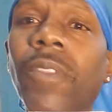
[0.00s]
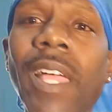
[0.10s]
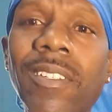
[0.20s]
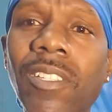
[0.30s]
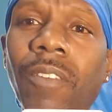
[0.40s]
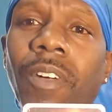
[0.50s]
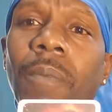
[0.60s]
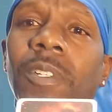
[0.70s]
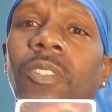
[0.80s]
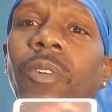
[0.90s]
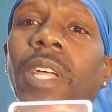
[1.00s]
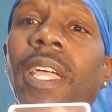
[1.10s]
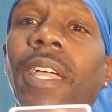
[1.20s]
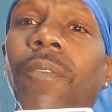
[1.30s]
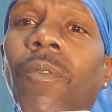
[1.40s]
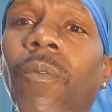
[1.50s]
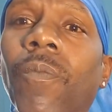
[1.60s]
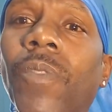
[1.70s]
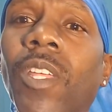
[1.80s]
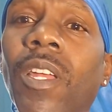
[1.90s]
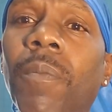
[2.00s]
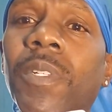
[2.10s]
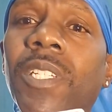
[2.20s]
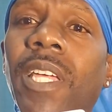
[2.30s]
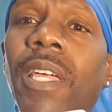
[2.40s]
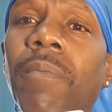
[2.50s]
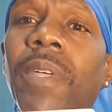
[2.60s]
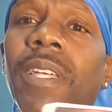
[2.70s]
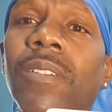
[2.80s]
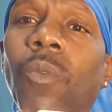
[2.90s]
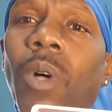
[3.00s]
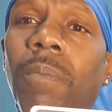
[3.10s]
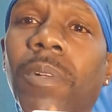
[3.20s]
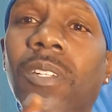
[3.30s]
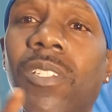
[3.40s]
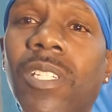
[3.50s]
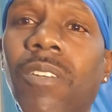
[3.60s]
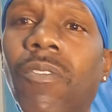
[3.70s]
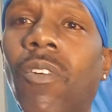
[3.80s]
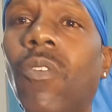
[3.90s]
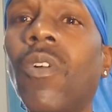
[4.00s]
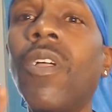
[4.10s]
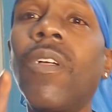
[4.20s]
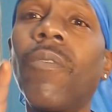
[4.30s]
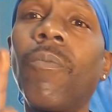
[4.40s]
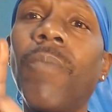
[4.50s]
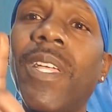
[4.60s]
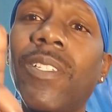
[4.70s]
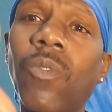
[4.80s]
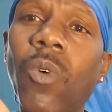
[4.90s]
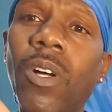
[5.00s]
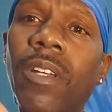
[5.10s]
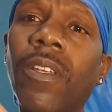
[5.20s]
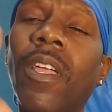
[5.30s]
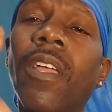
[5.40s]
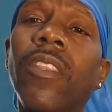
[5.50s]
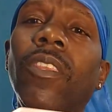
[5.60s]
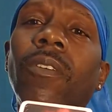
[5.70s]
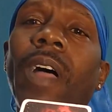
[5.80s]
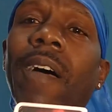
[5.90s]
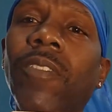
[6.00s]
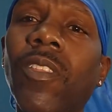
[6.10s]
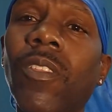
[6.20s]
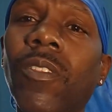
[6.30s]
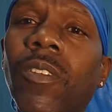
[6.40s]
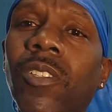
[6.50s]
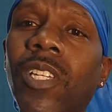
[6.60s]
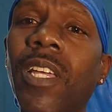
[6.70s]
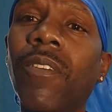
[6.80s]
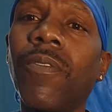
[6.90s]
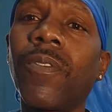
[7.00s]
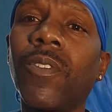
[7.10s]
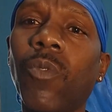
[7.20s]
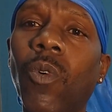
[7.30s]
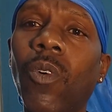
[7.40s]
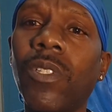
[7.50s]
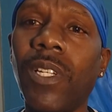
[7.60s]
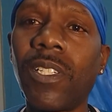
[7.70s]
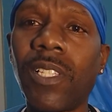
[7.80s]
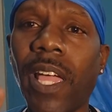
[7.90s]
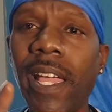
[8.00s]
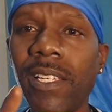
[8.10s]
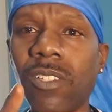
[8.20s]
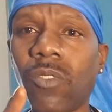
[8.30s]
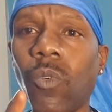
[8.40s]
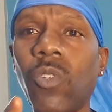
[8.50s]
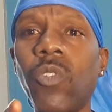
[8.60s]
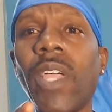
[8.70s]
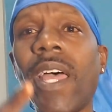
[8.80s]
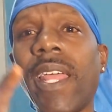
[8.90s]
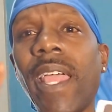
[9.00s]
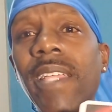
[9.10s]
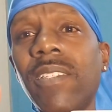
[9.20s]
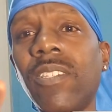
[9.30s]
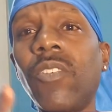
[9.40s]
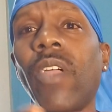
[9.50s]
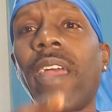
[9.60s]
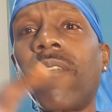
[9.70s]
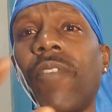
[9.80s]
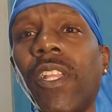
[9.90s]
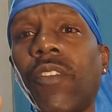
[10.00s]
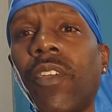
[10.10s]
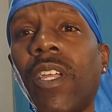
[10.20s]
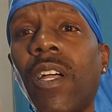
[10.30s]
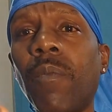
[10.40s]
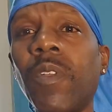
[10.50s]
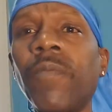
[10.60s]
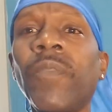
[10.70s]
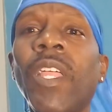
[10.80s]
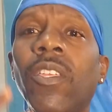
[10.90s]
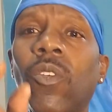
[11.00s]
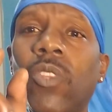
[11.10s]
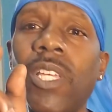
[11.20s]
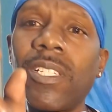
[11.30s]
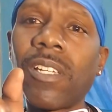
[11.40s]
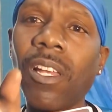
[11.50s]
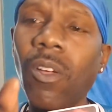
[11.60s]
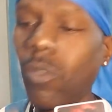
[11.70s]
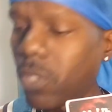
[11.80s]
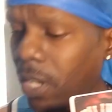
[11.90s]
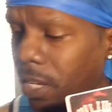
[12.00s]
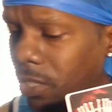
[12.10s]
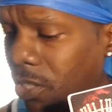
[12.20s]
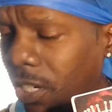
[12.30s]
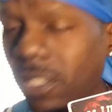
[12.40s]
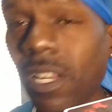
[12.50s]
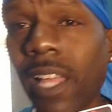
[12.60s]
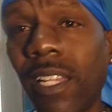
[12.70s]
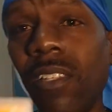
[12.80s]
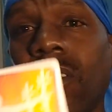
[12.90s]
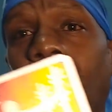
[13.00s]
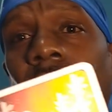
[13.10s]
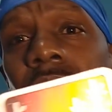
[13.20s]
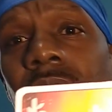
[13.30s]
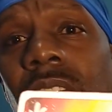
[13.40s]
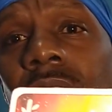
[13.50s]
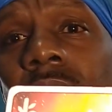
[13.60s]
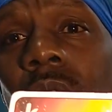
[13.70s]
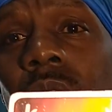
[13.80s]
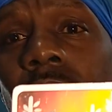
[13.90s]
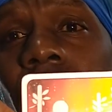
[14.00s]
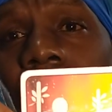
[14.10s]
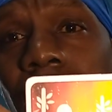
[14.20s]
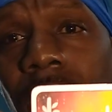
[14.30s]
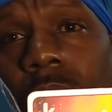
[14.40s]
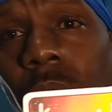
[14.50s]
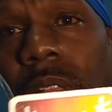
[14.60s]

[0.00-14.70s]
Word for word: That stuff coming to an end. The number 10 means 1 plus 0 means 1. The, after the 10 of swords is the ace of swords. You got an ace and you got a victory coming. You this close, just like this card just told you. Can I get a